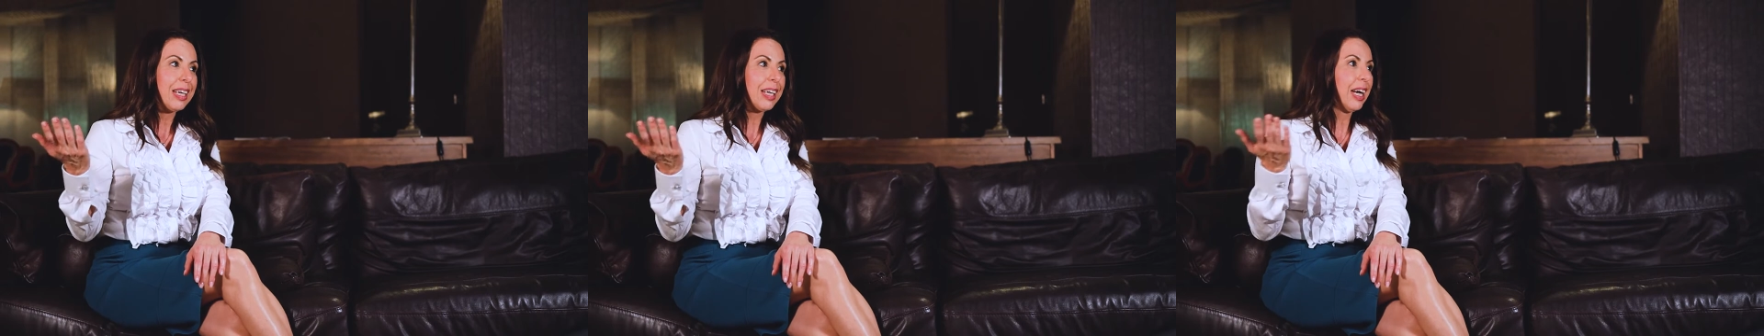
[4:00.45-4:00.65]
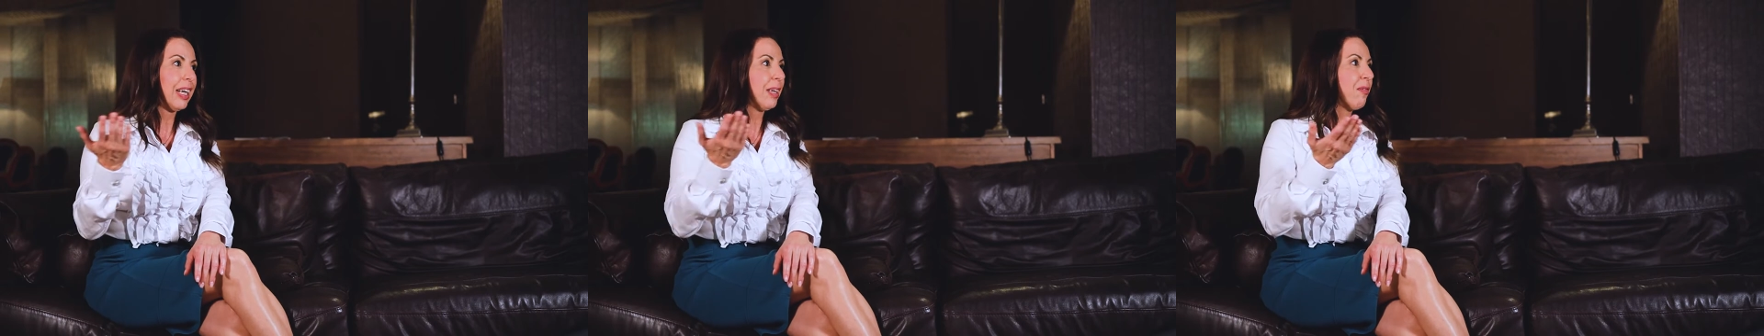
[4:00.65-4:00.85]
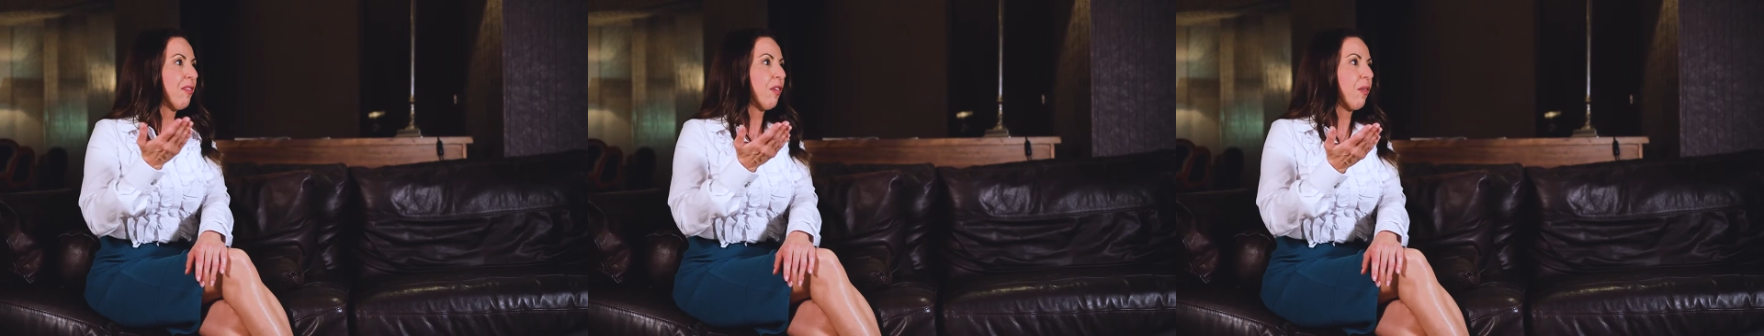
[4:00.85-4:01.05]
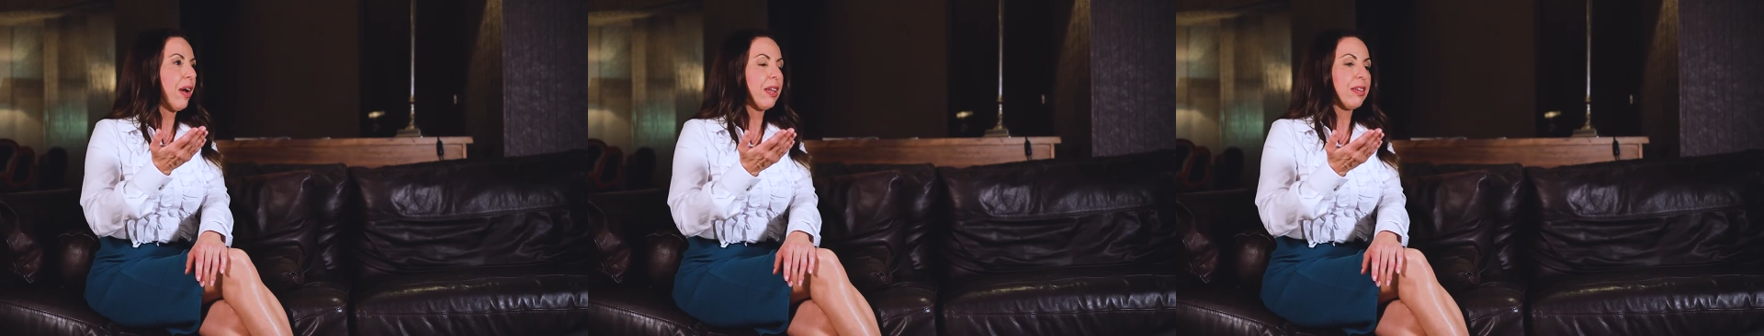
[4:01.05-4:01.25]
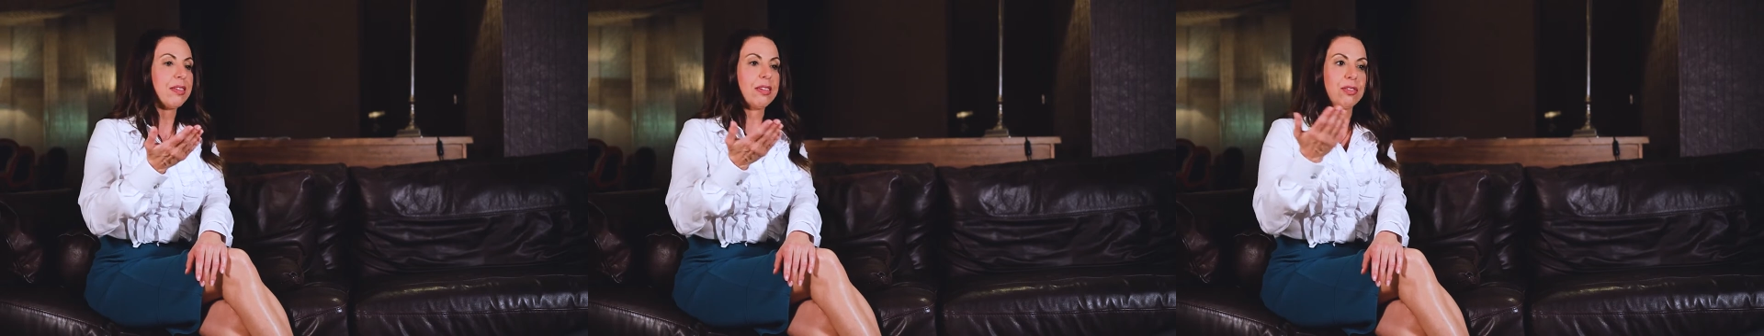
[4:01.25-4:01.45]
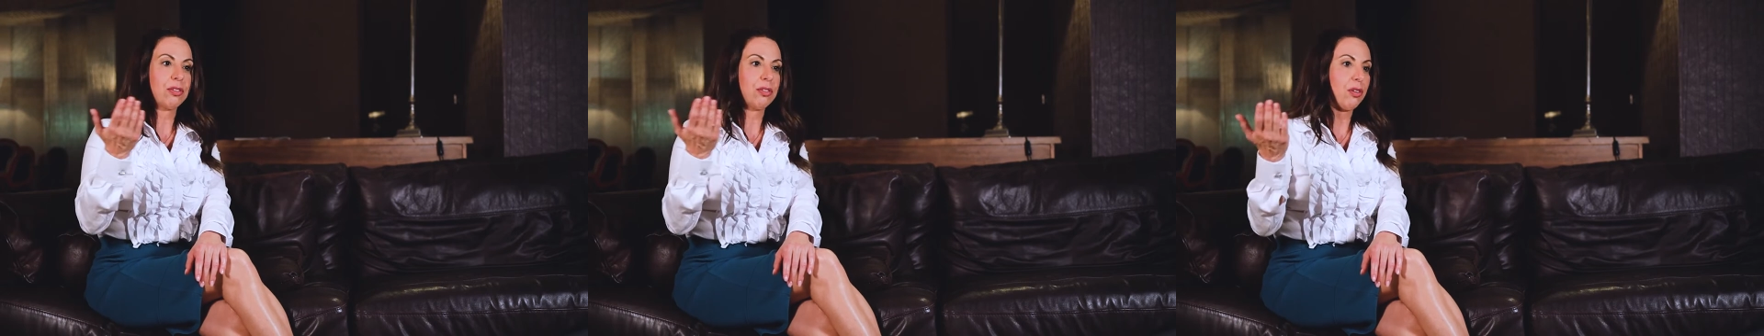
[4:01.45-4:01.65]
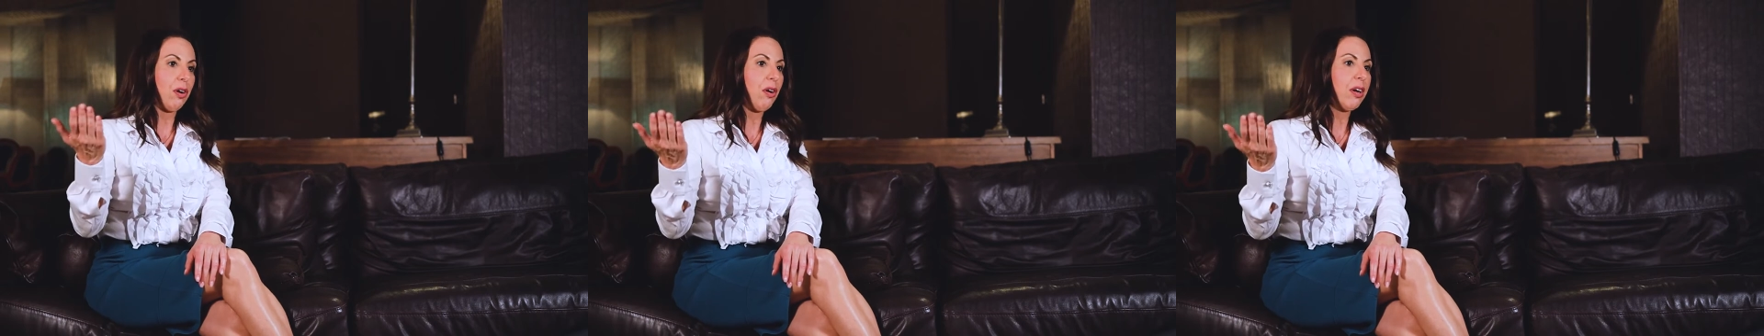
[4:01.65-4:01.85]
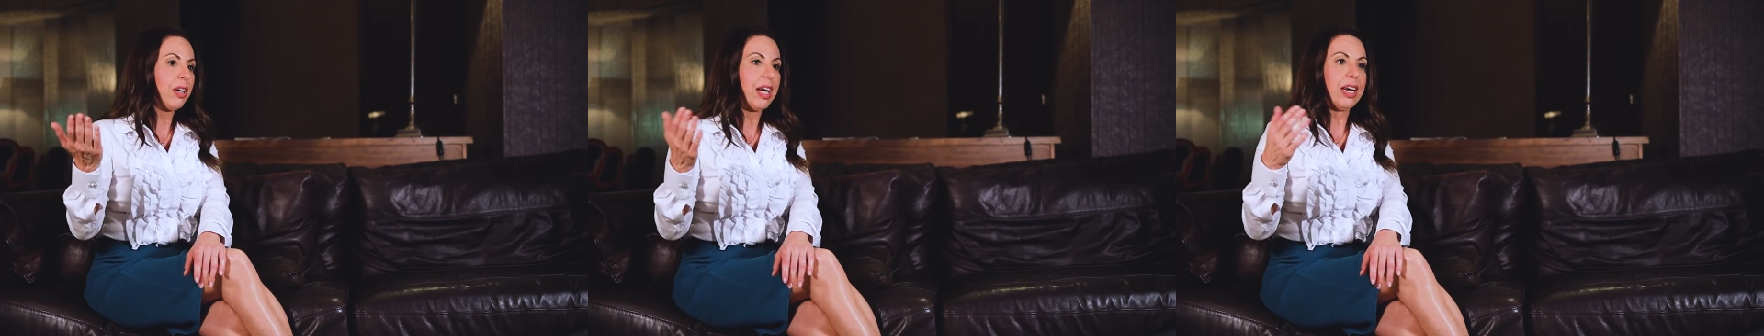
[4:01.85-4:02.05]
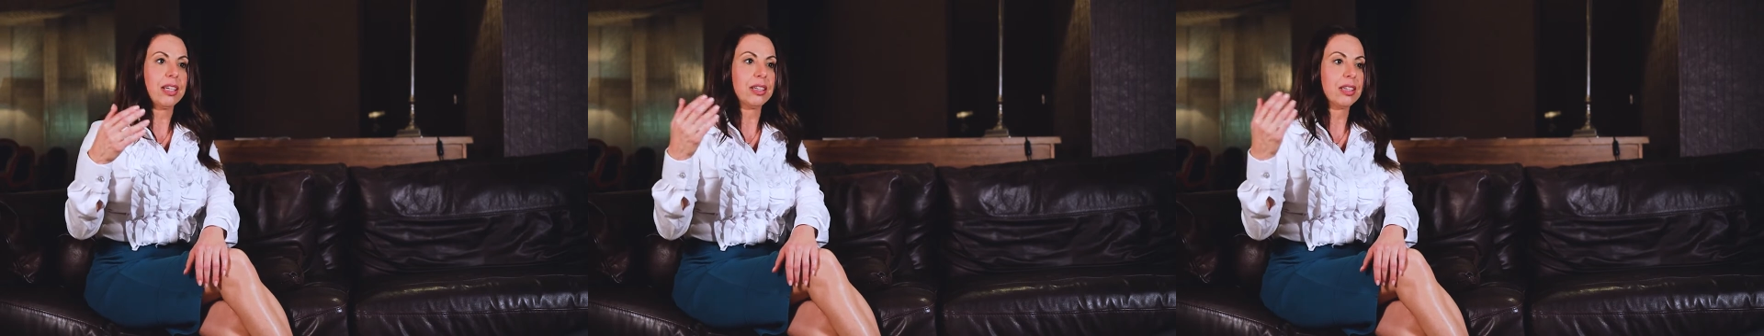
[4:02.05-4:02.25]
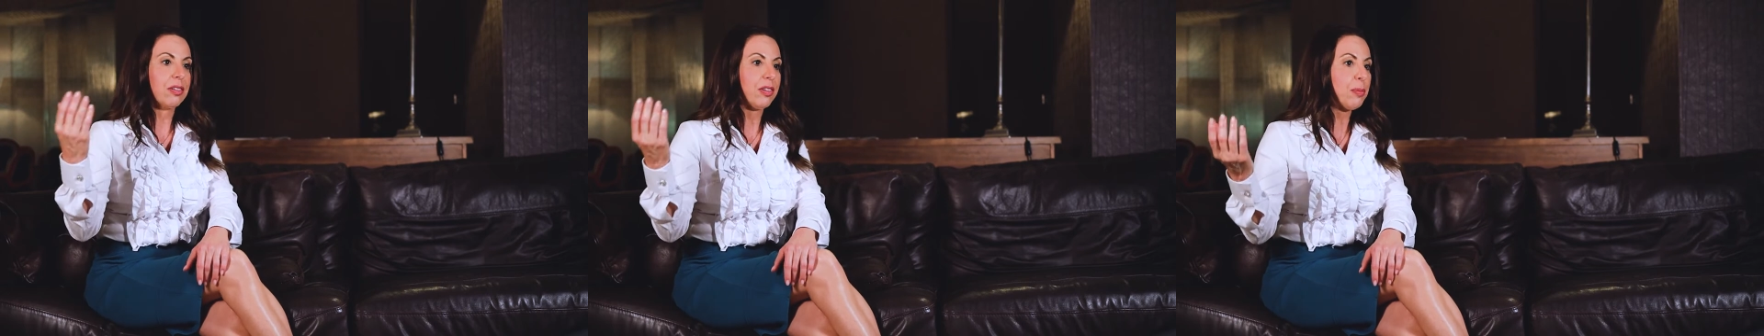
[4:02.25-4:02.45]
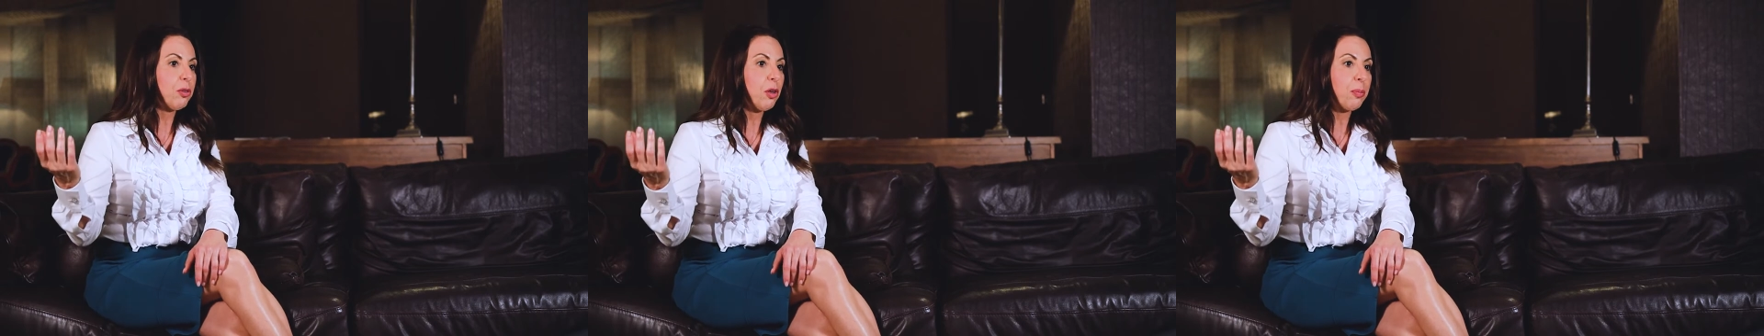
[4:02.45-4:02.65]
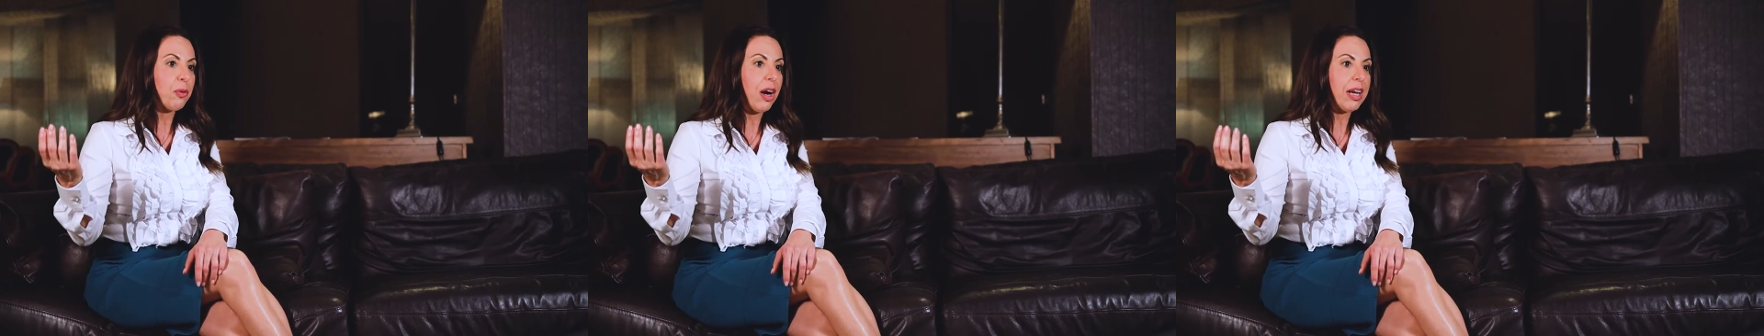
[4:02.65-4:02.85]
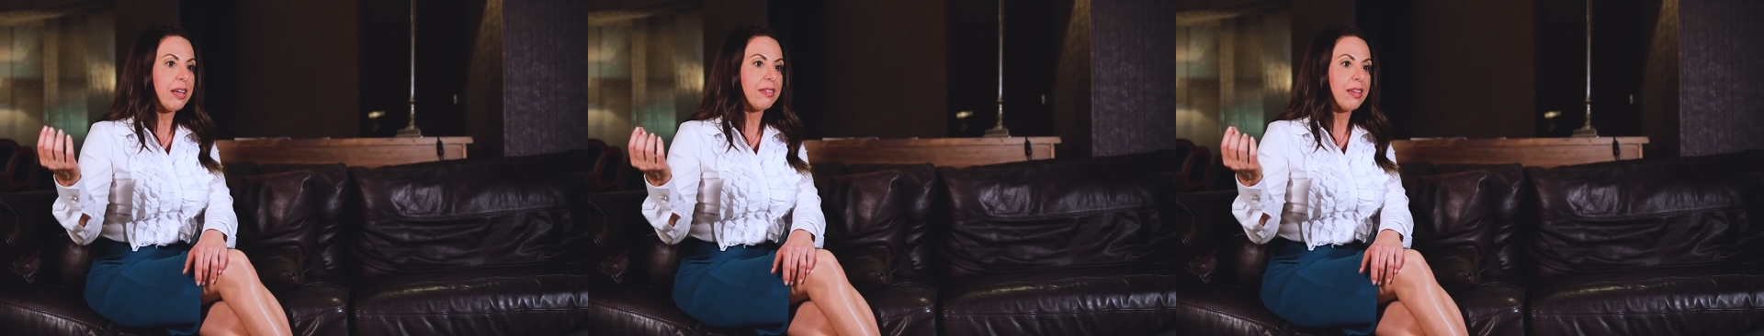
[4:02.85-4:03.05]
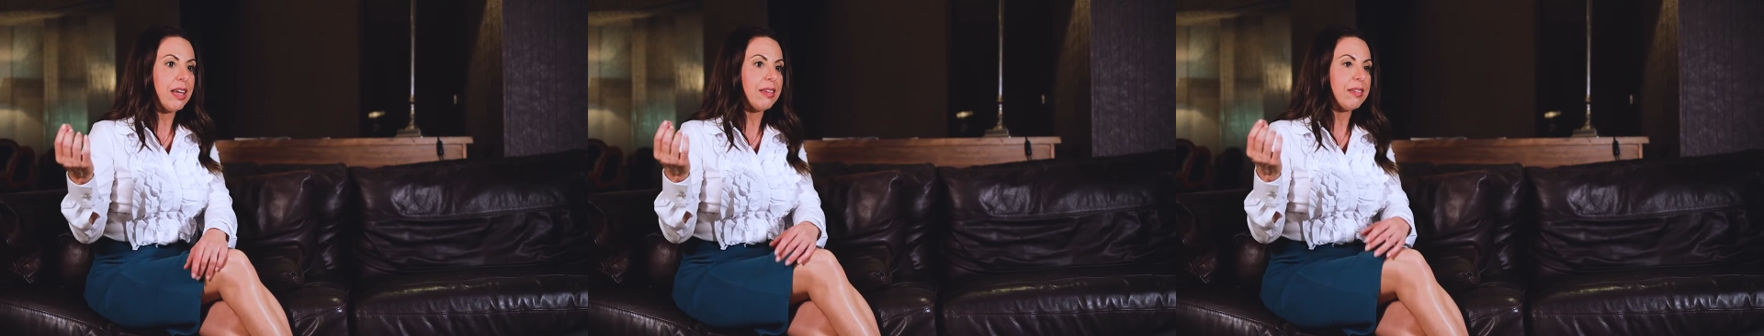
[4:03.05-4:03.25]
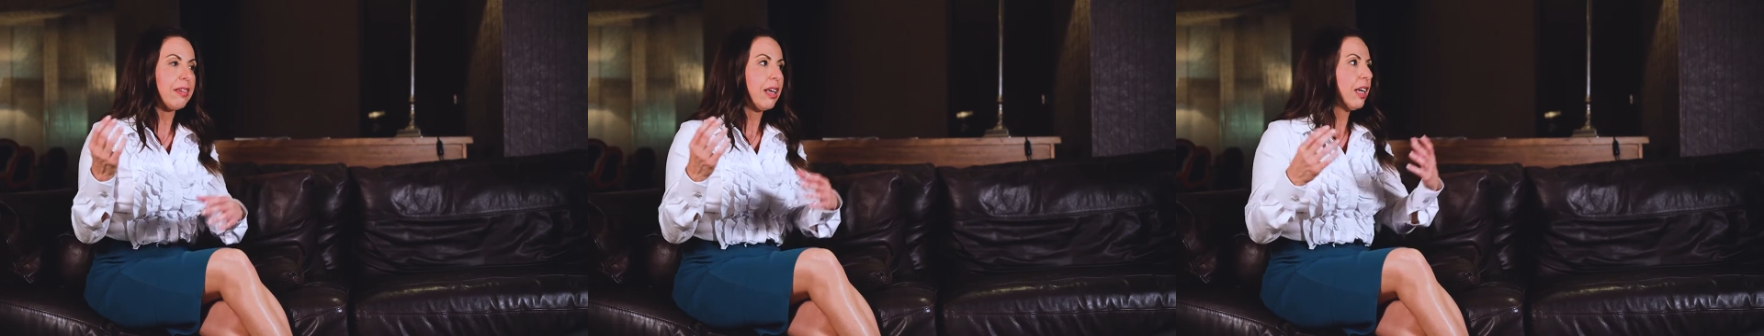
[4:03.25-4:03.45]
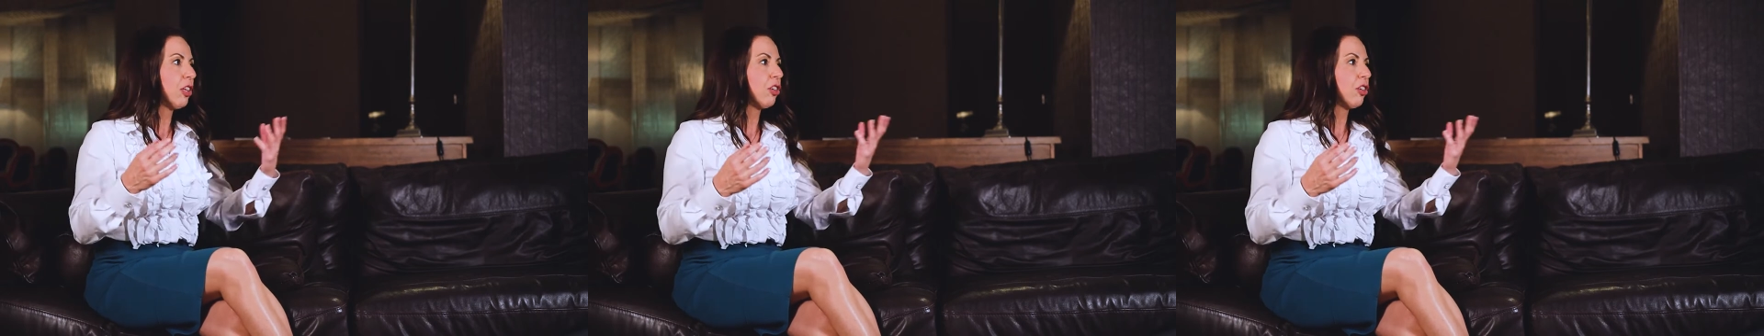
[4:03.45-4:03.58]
can influence stock and crypto prices,